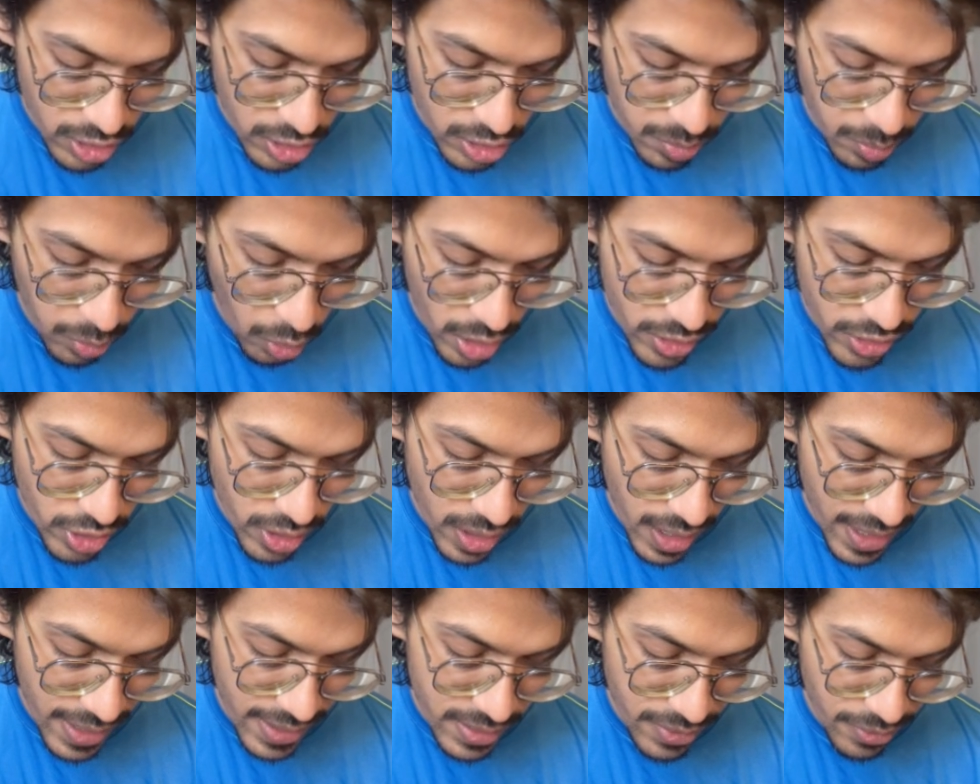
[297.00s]

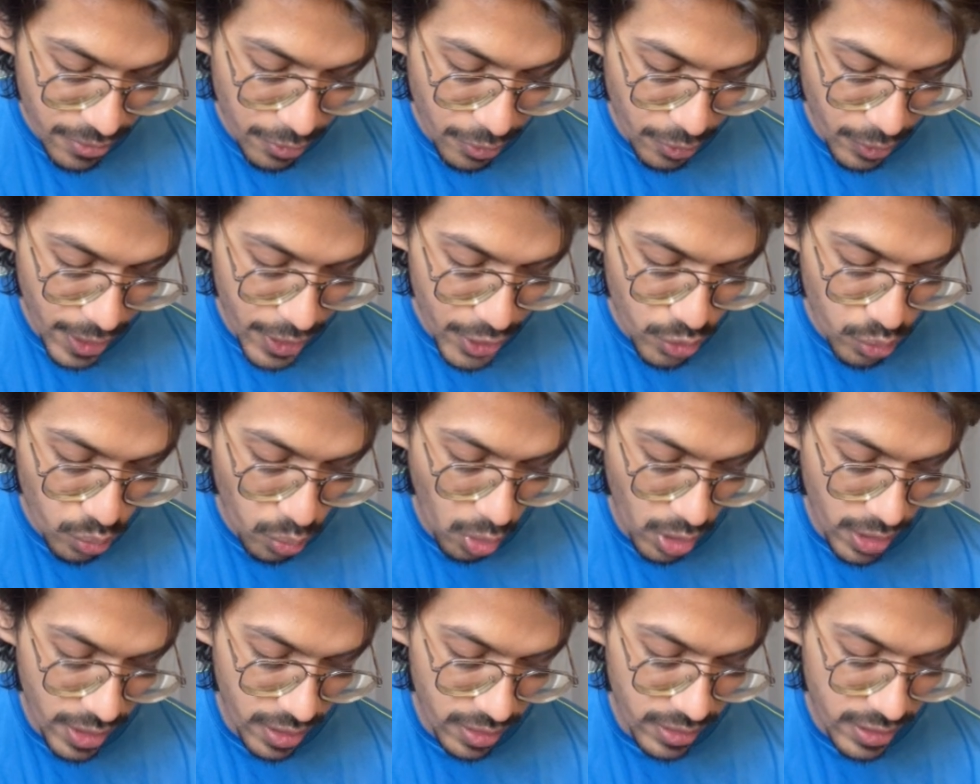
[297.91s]
Spongilla is fresh
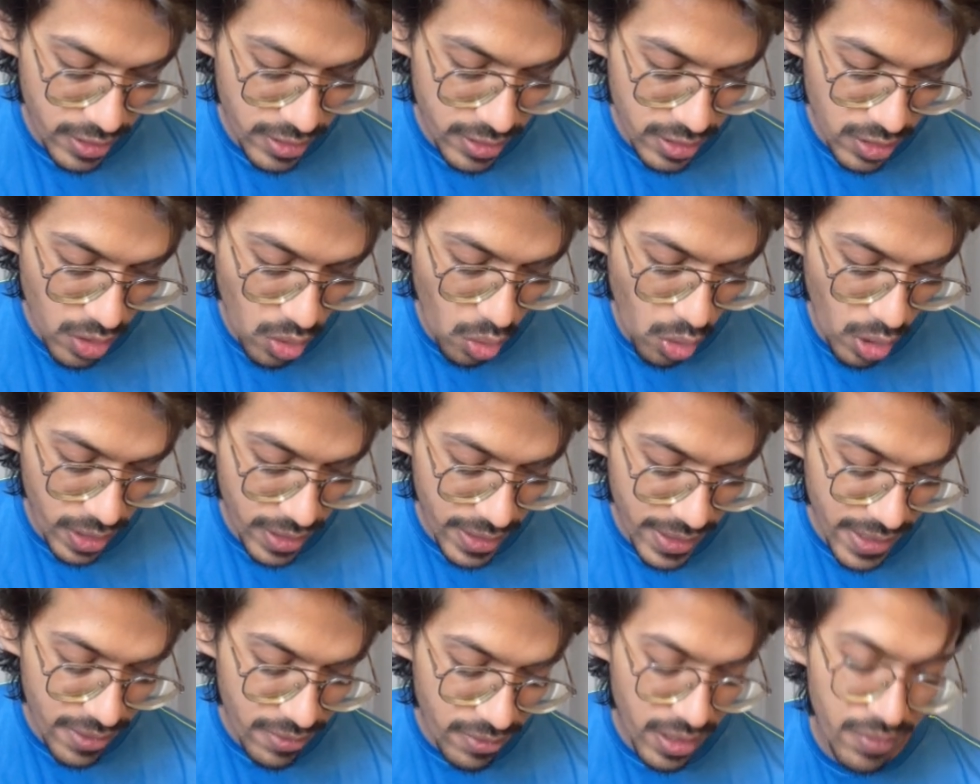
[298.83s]
water. This is the
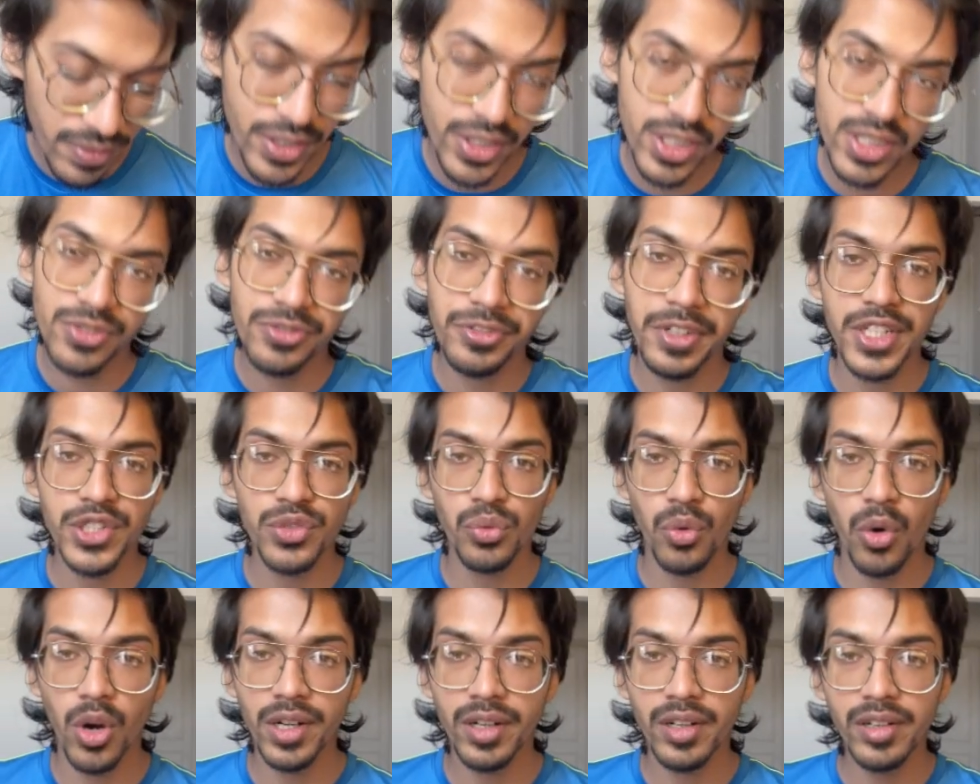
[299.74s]
only one which is fresh
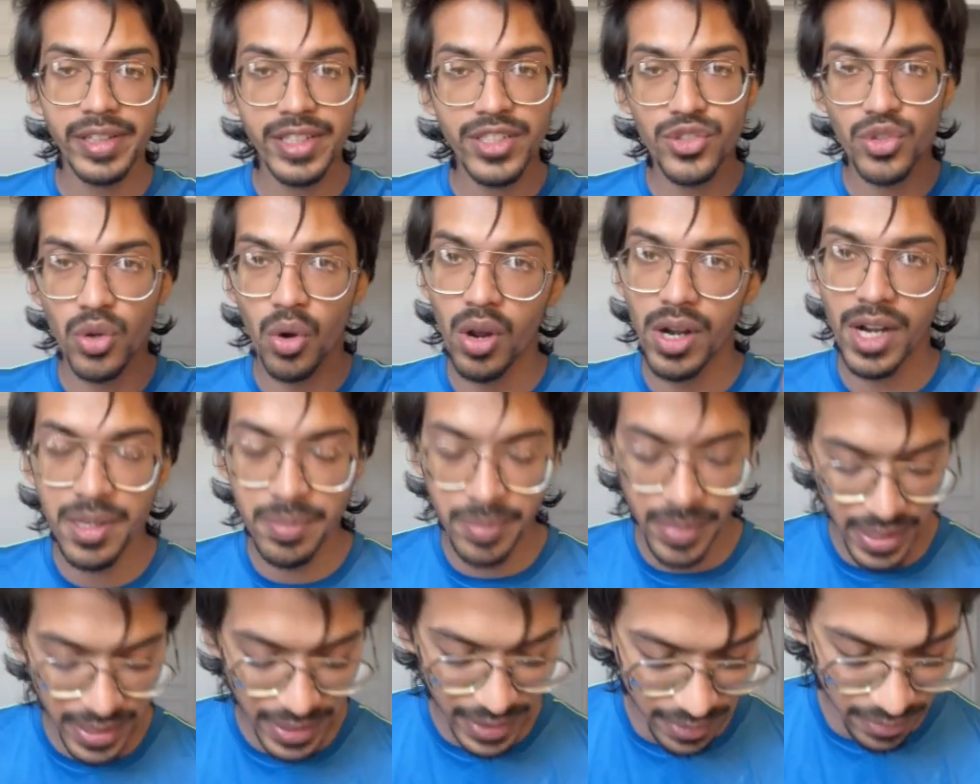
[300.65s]
water, rest all are
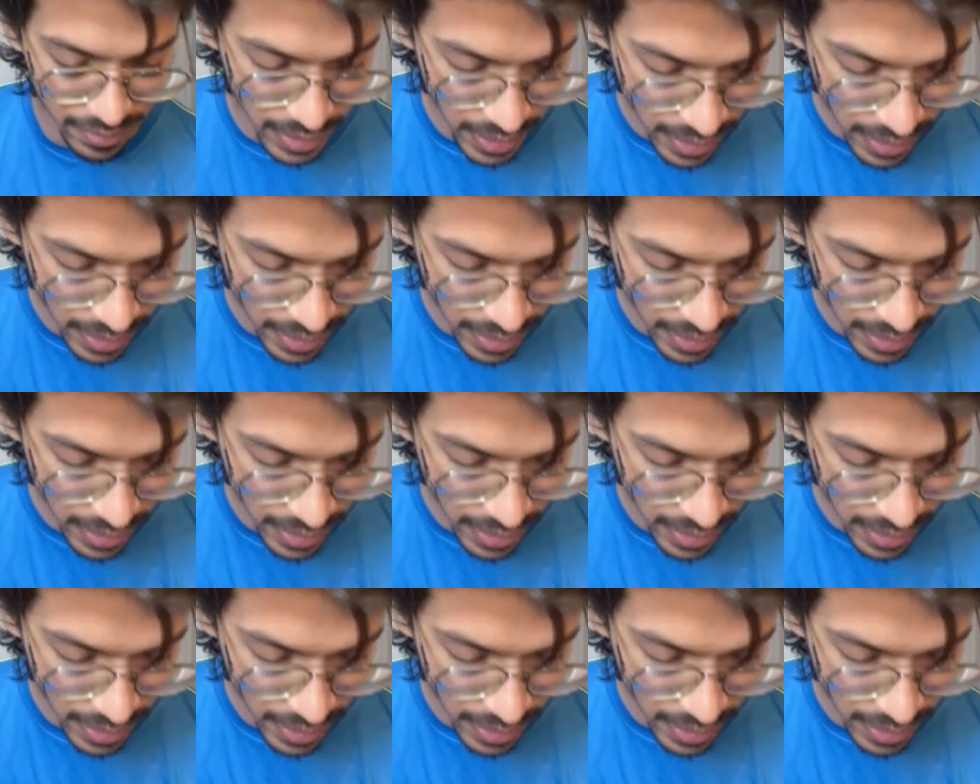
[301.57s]
marine.